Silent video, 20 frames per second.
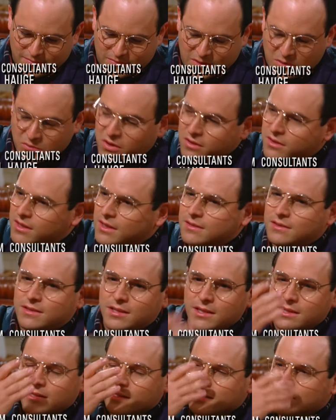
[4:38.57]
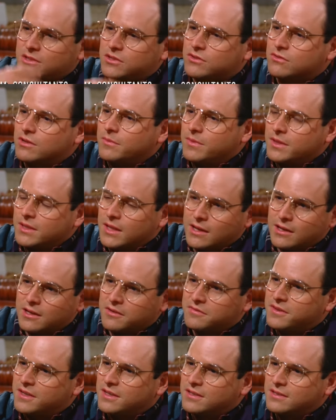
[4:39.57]
We both had tears streaming down our
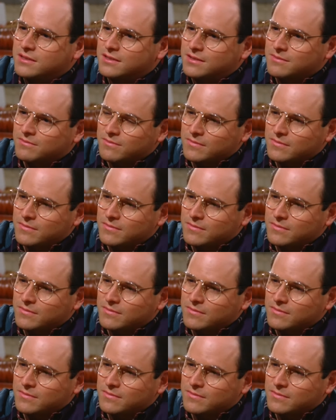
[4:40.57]
faces.